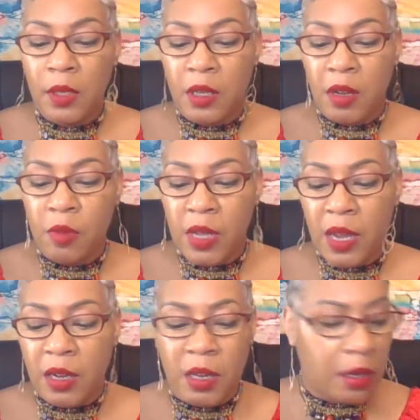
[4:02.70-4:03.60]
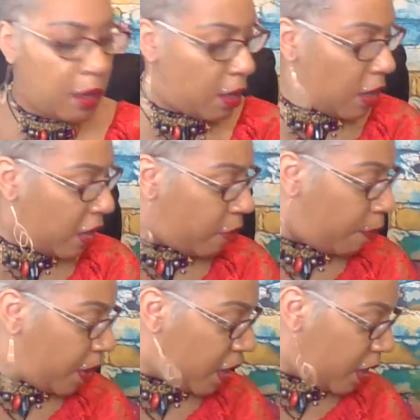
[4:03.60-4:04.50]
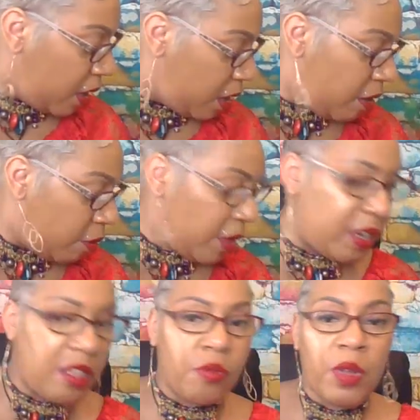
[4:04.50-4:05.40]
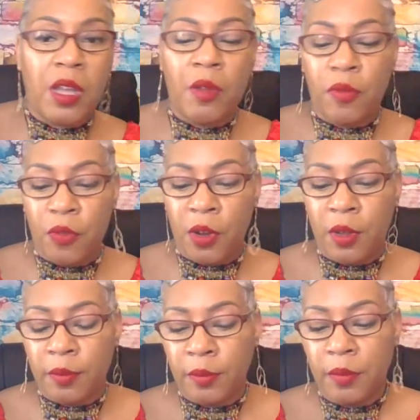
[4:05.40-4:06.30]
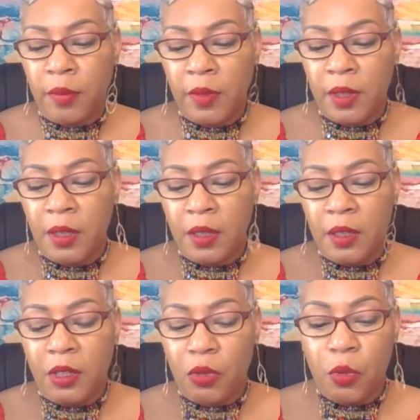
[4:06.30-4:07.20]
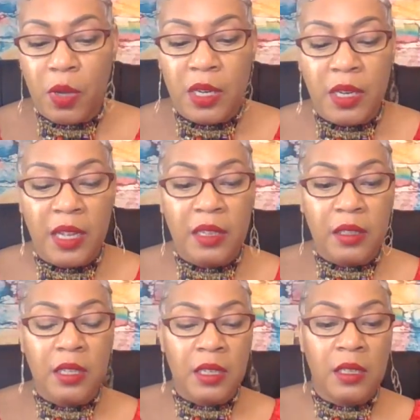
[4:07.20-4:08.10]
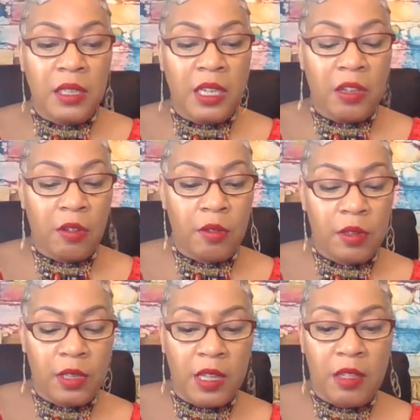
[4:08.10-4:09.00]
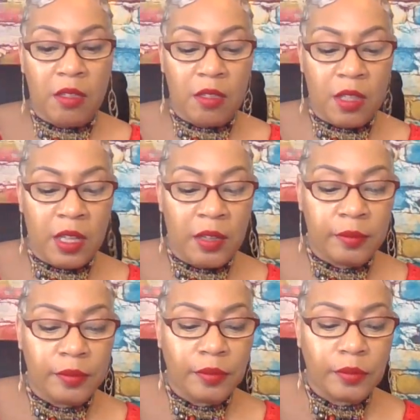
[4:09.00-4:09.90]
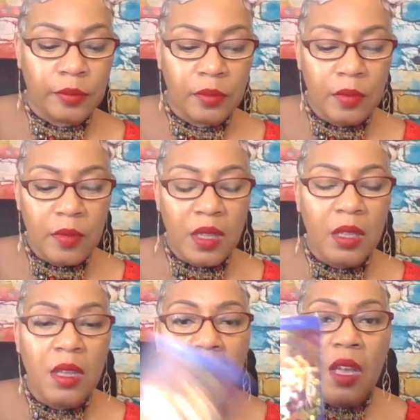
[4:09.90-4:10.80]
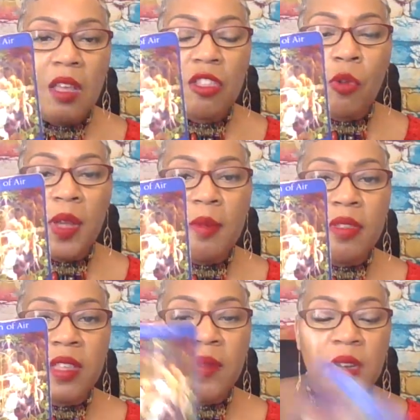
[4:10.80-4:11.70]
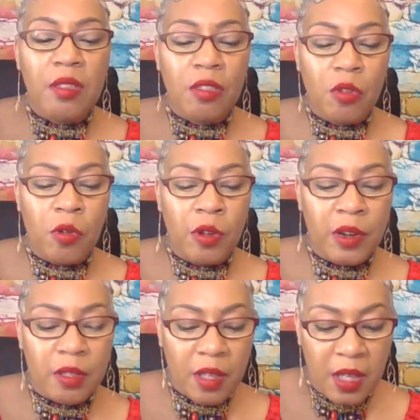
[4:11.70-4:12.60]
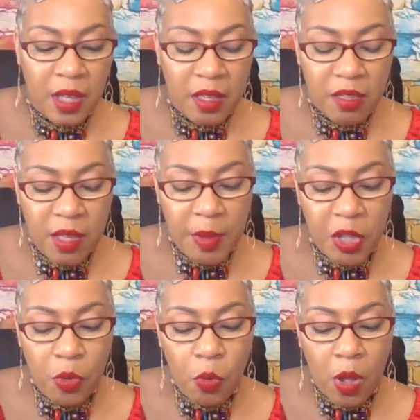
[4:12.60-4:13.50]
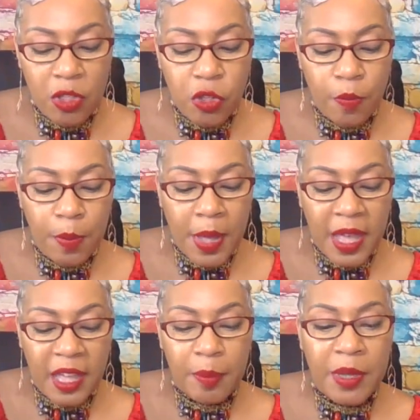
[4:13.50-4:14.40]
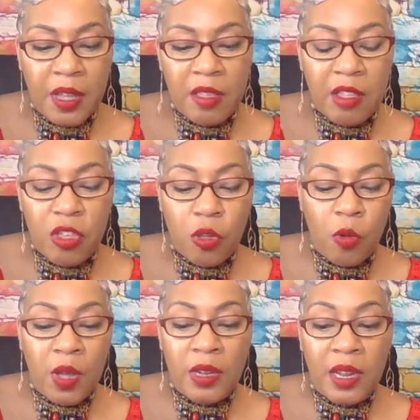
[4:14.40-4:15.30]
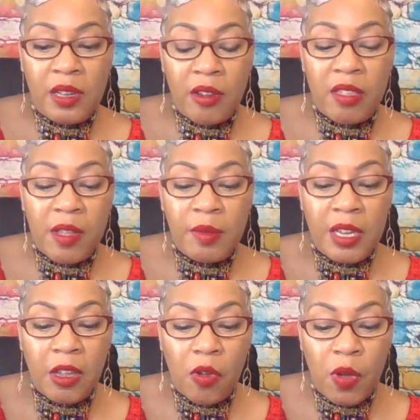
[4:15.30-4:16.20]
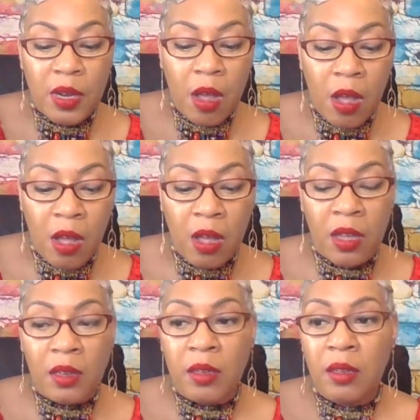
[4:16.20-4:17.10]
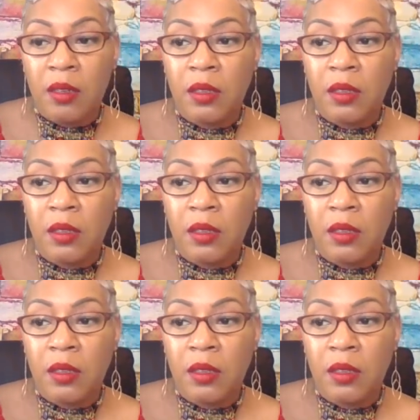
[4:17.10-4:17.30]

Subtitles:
Look at that. We got another bug in here. Where did this one come from? 2019 Leo. Let's see. So we have Seven of Swords. Some of you watch it back because it's showing that there's something going on